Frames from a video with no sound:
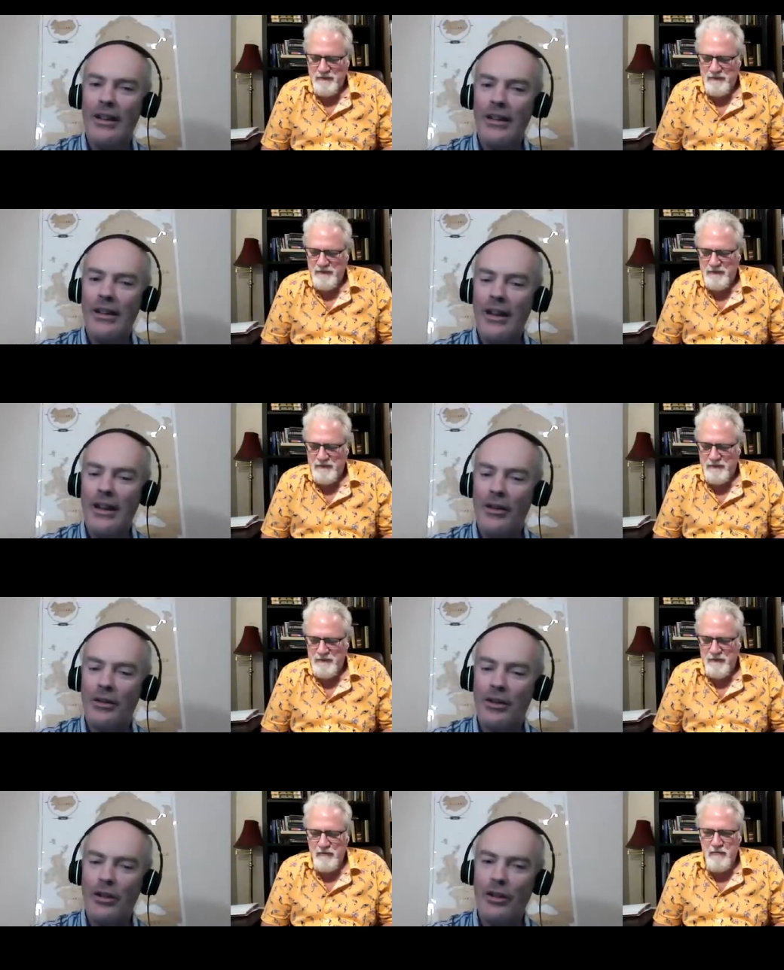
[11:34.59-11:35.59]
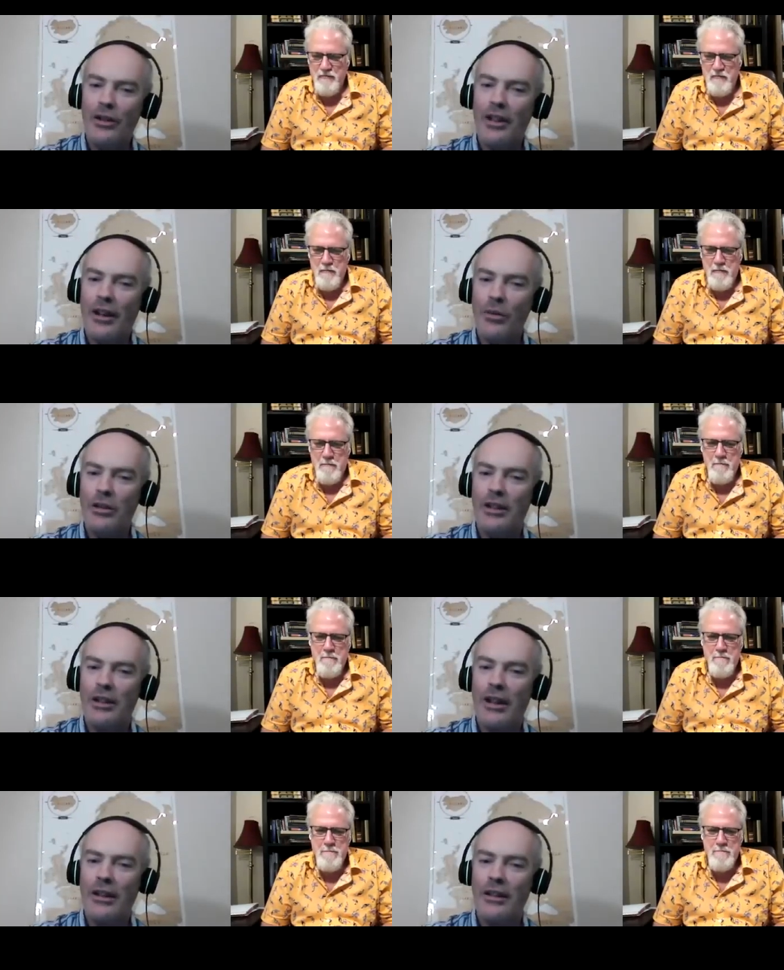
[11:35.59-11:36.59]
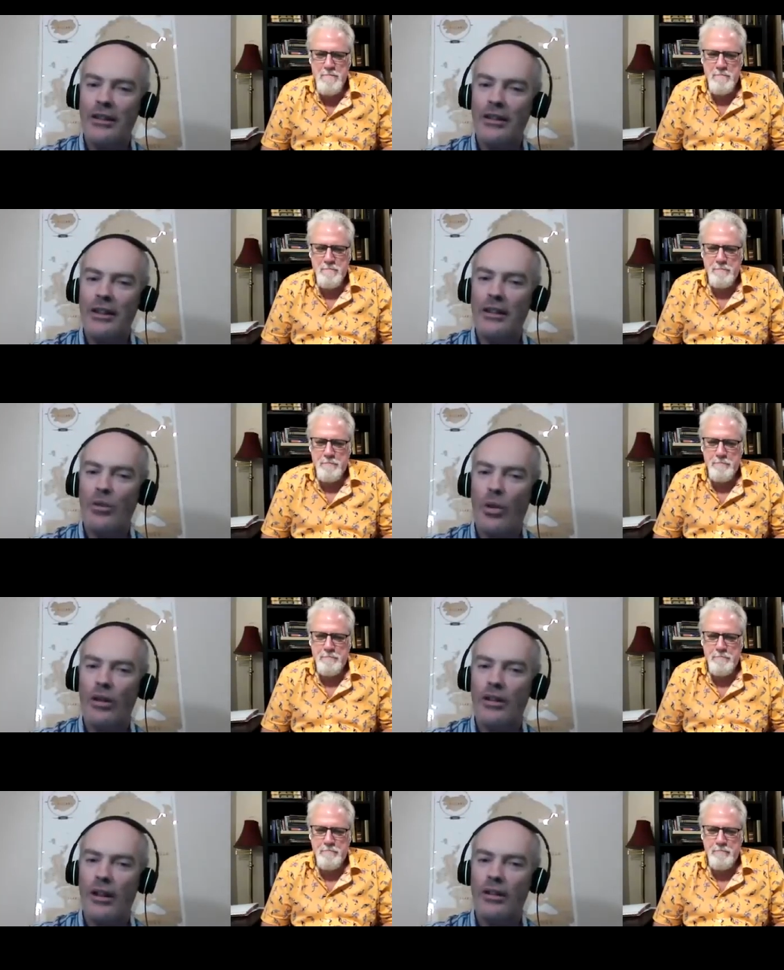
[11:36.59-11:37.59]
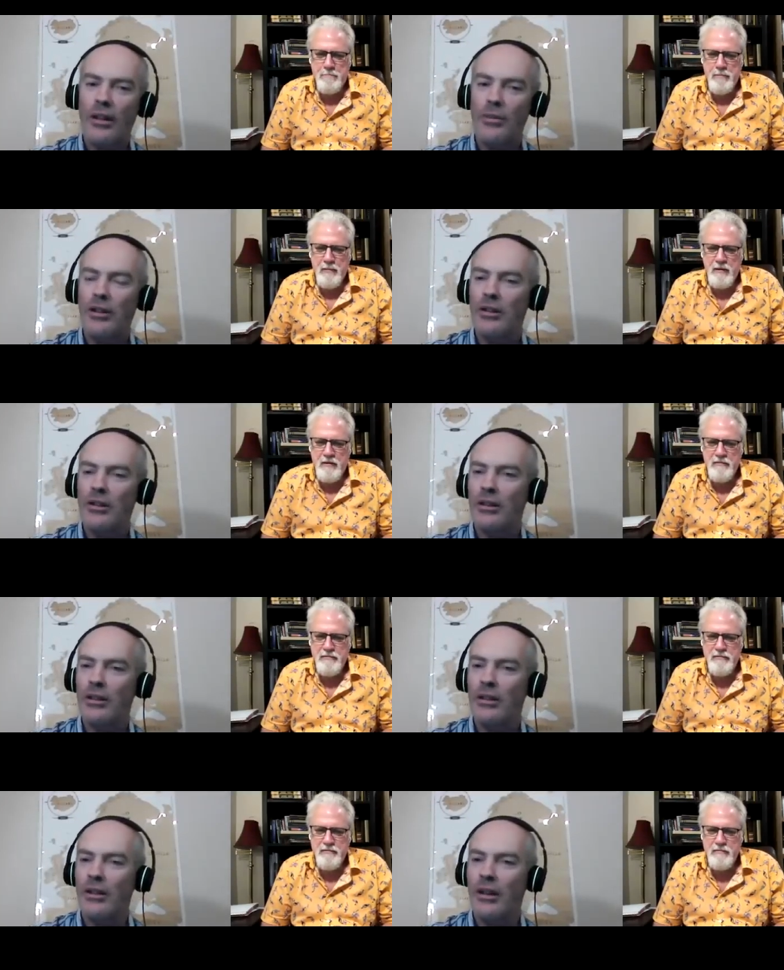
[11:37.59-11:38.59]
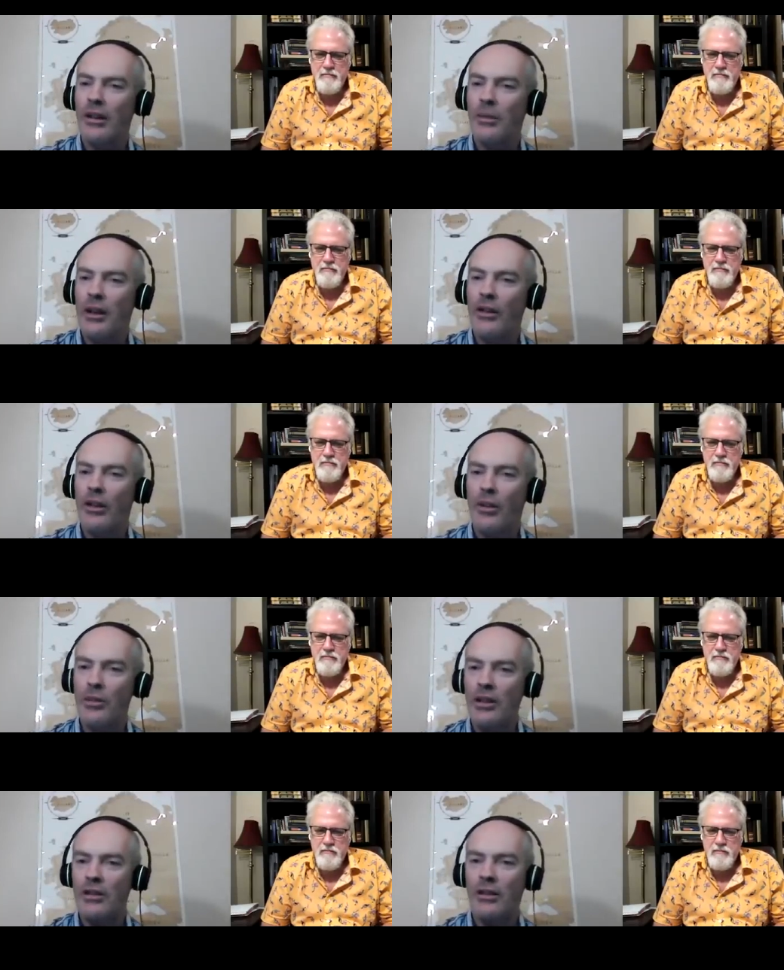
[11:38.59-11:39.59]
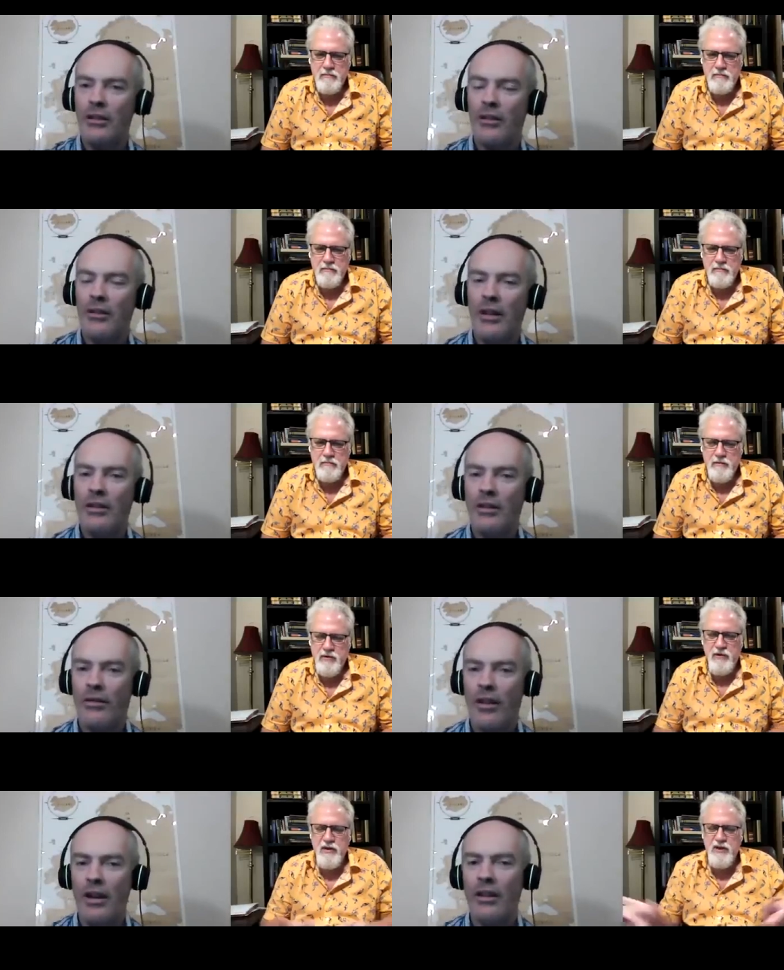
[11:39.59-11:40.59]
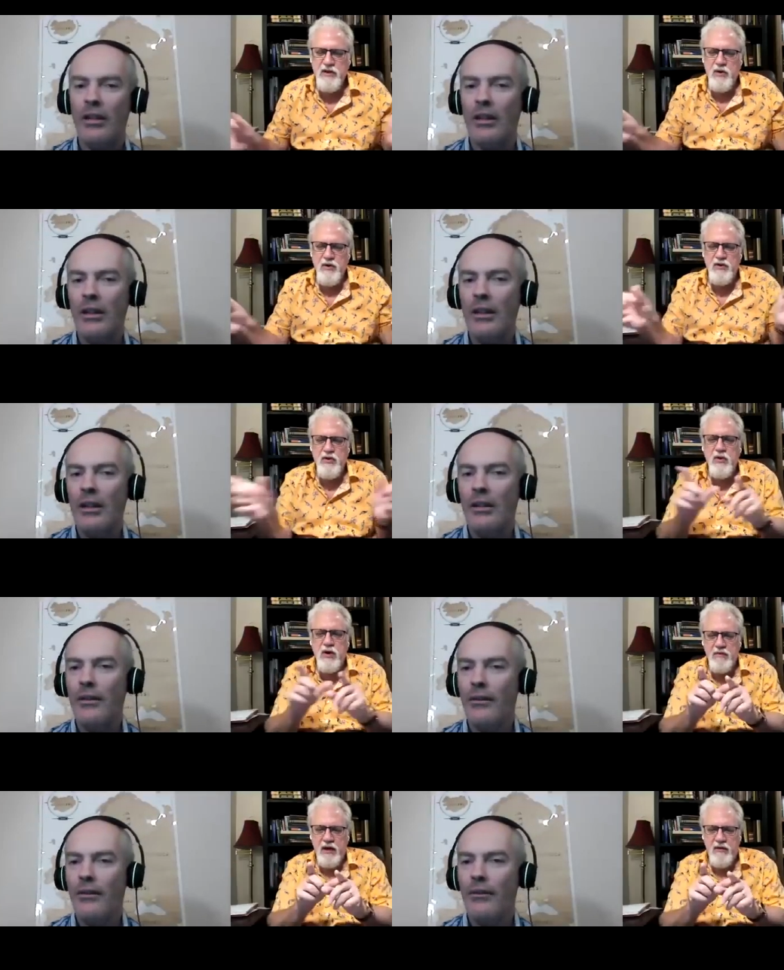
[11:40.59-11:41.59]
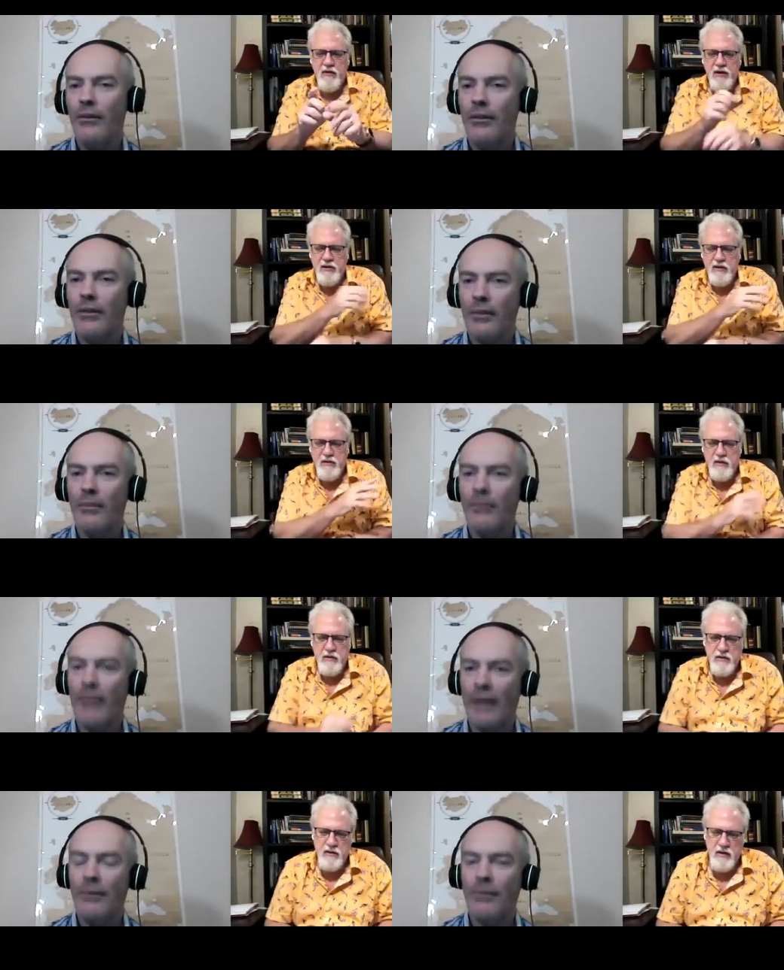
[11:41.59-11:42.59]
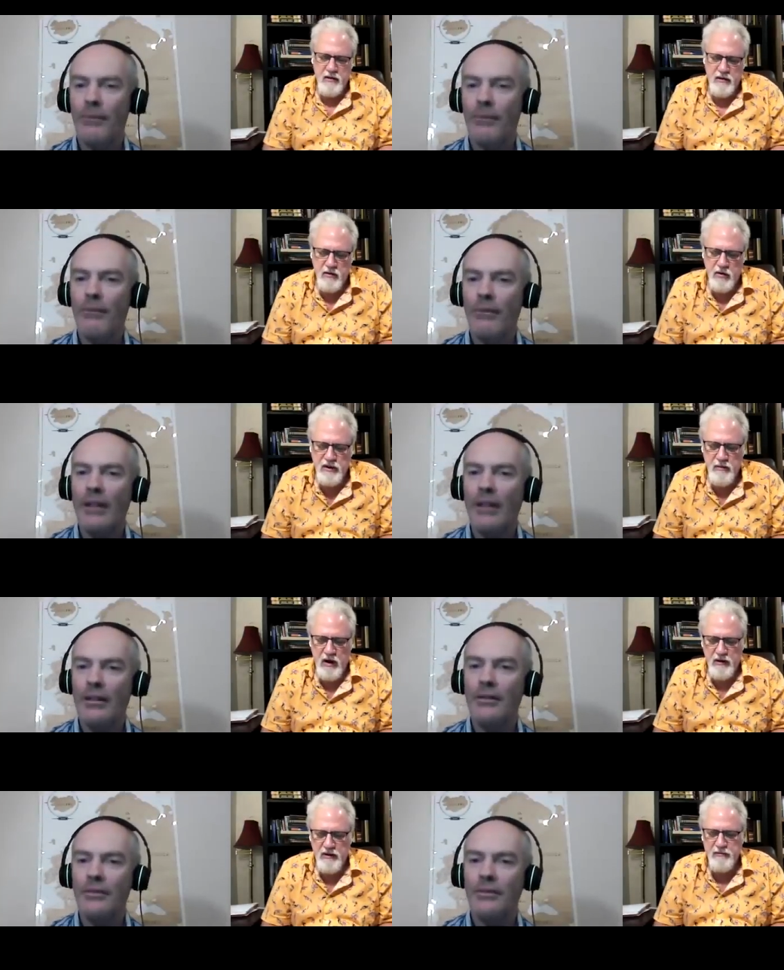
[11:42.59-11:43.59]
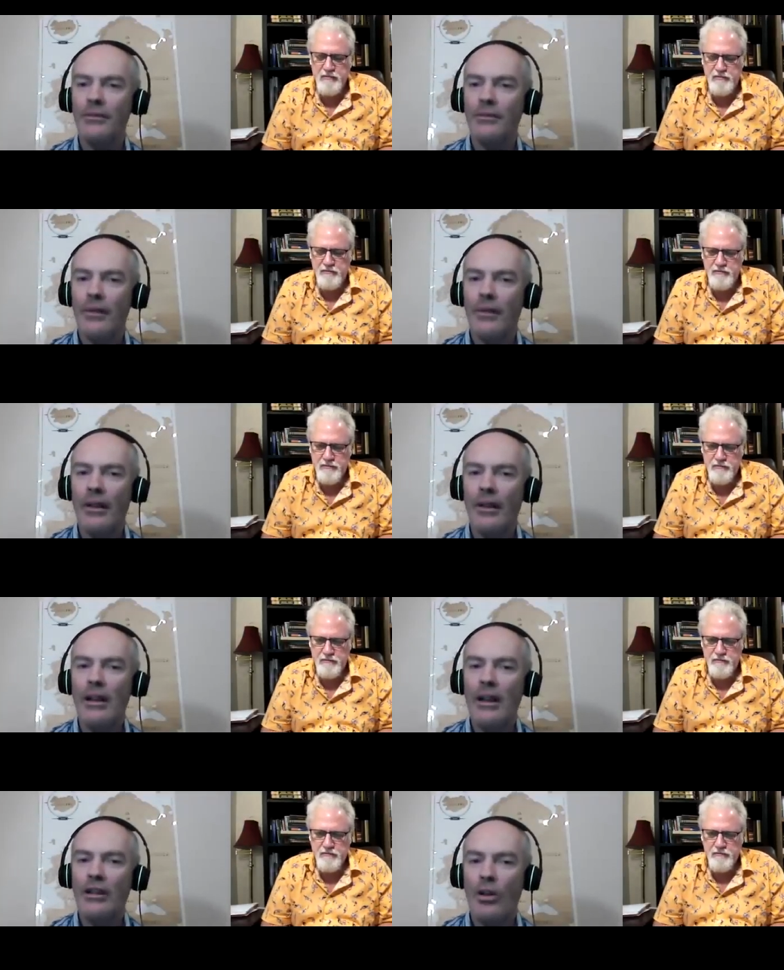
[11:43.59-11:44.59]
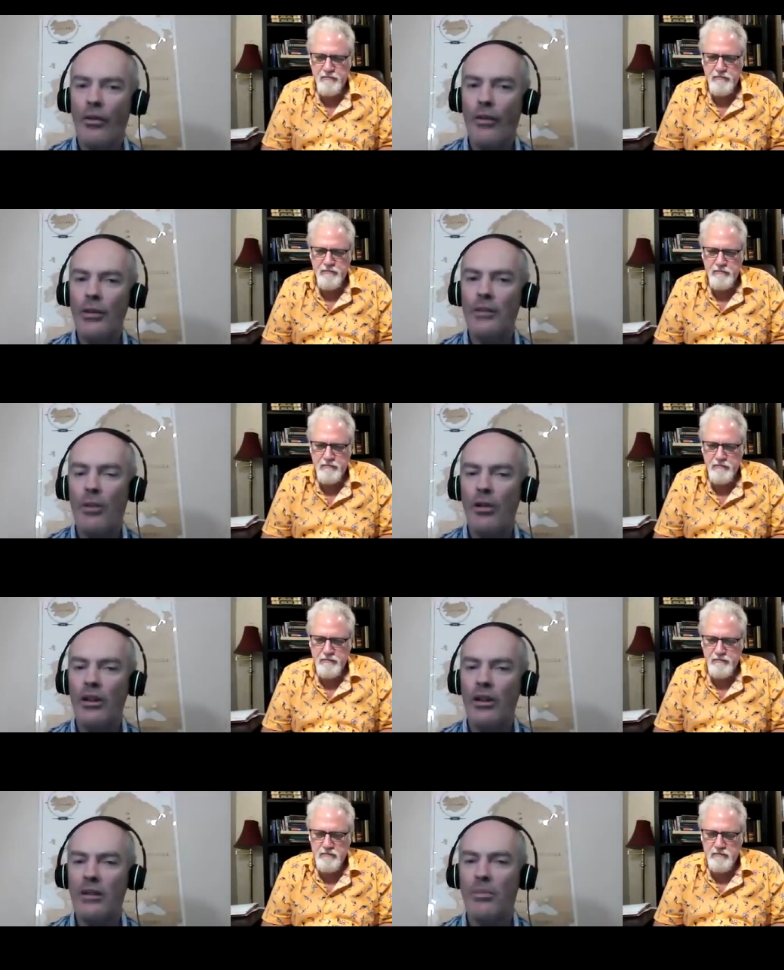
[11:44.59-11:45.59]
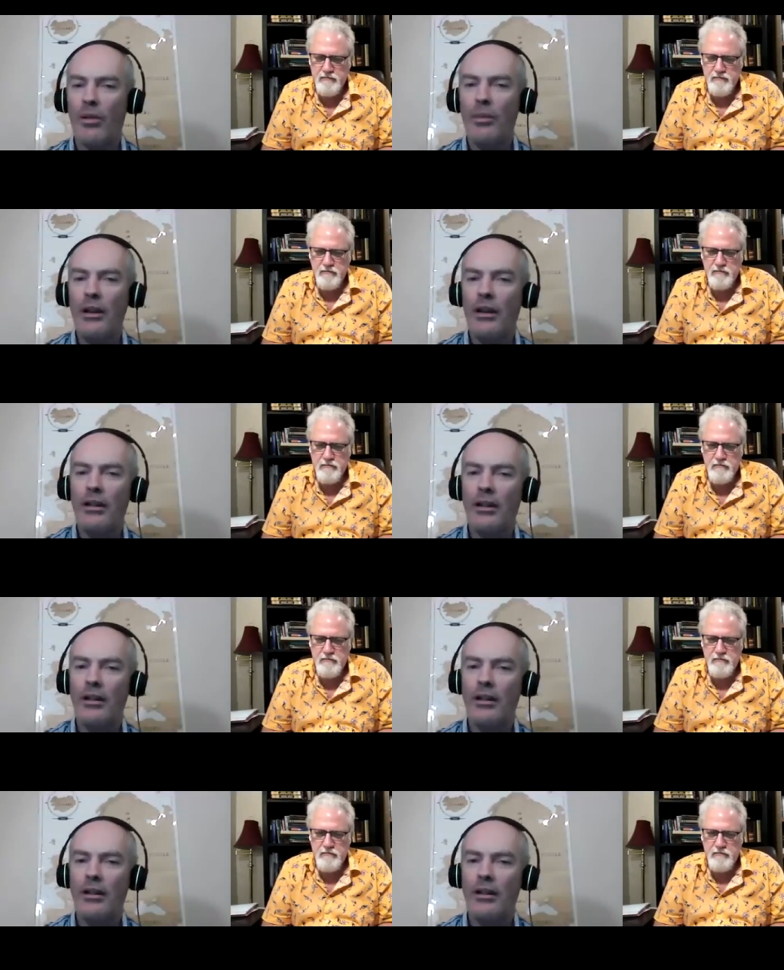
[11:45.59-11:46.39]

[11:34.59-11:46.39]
Speaker 1: Now, so the other thing I would say is this is where Dan Gibson's um, theory comes into the into the frame. this
Speaker 2: is where the two come together and uh, uh, correspond. So from this
Speaker 1: point, it's probably likely that